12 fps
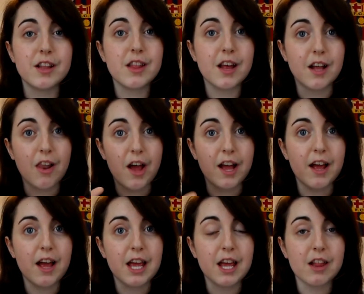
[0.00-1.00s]

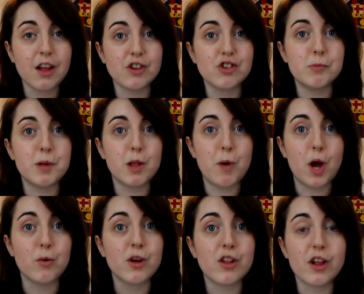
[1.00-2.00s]
them as
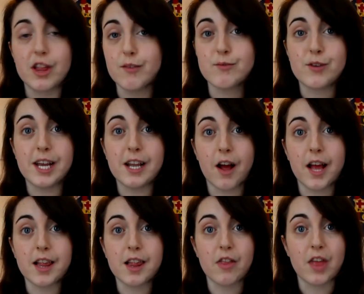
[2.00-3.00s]
well, because I didn't
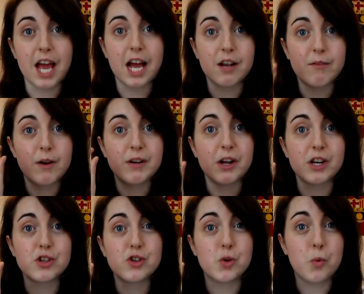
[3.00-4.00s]
realise that they had very
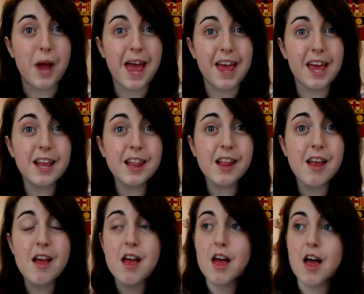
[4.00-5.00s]
like short hairs.
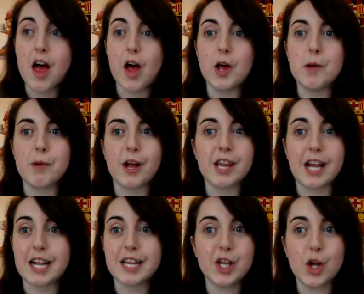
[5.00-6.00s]
I didn't
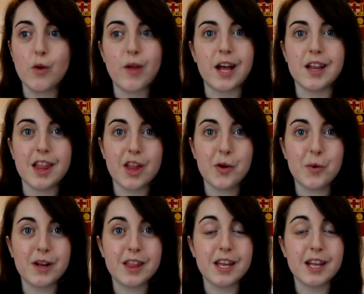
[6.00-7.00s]
actually know that until
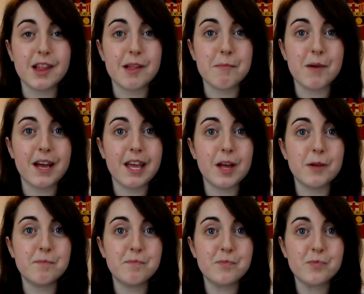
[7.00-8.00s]
I did
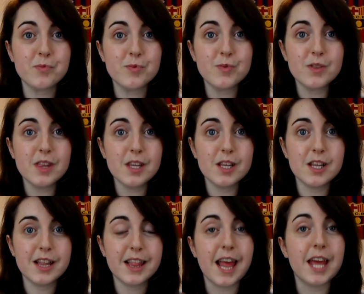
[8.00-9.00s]
my
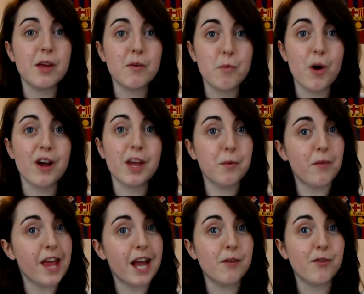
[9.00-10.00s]
day of working with
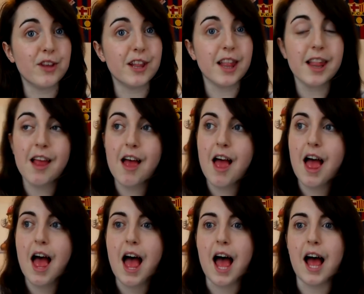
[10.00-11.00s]
the elephants,
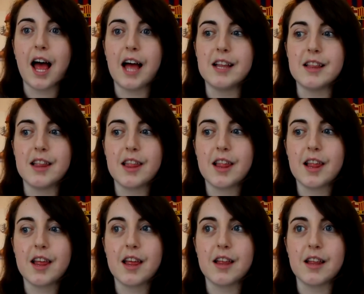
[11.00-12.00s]
and
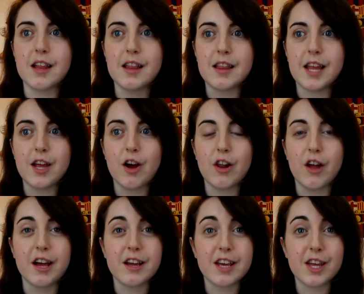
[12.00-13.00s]
they are
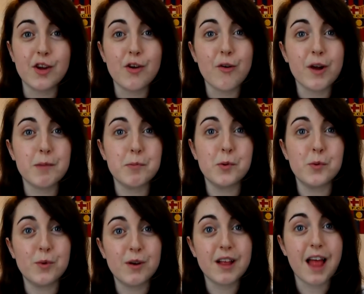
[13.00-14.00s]
like
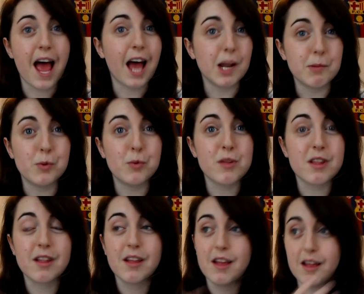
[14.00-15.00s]
incredible
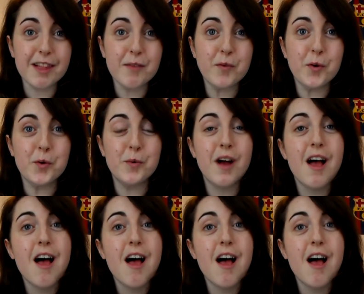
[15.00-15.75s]
animals. First of all,